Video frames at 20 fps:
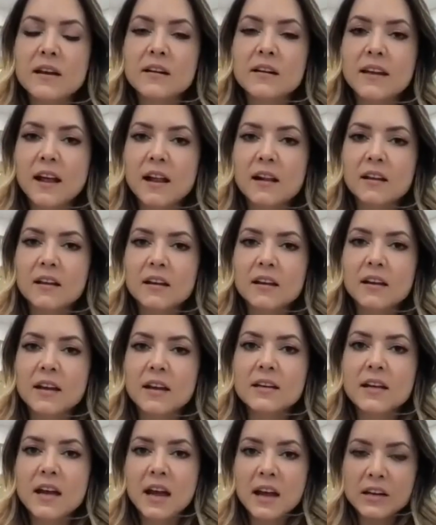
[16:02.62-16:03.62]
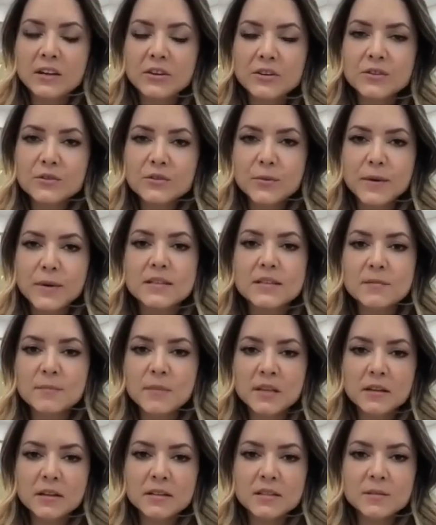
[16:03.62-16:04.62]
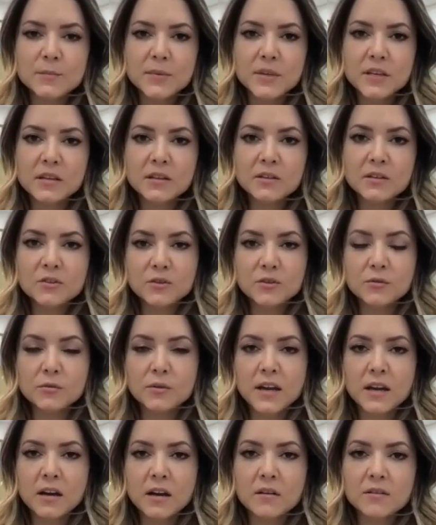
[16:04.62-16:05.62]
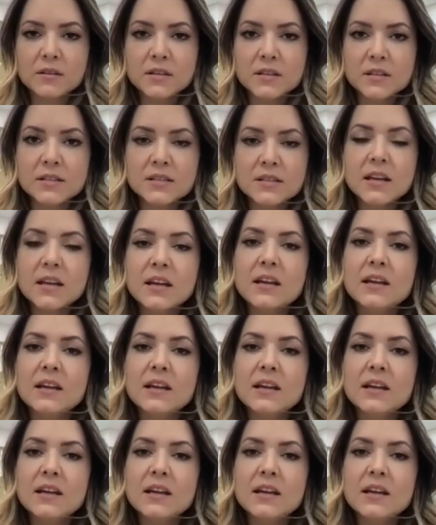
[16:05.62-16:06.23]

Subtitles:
calculate 120 minutes being 2 hours